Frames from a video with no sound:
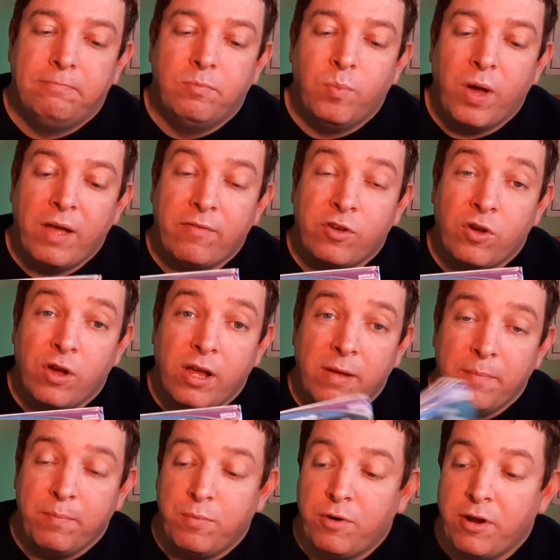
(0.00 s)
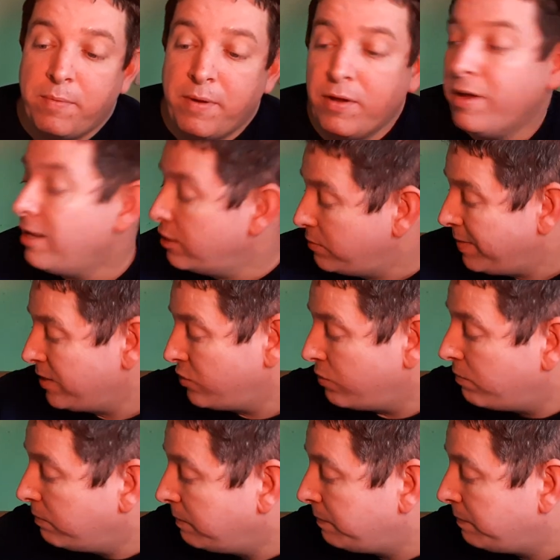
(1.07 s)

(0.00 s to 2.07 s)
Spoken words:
What have we got? Probably found that special.